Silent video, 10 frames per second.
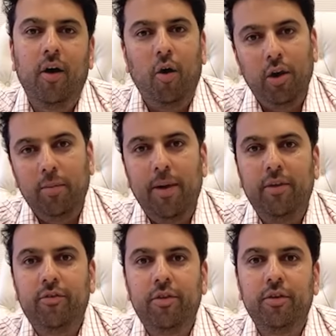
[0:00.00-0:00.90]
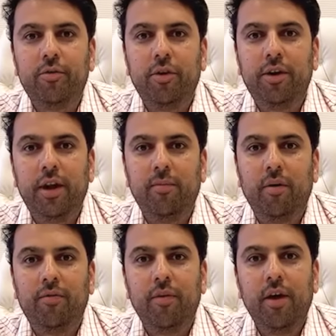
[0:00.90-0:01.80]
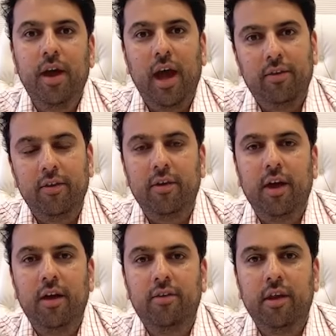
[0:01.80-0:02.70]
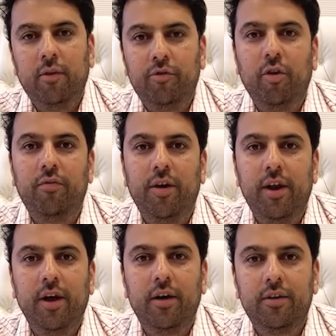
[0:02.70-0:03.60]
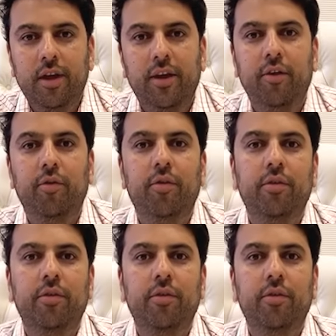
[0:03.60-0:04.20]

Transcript: All the best to the team of SSI Silver Show of India. Thank you.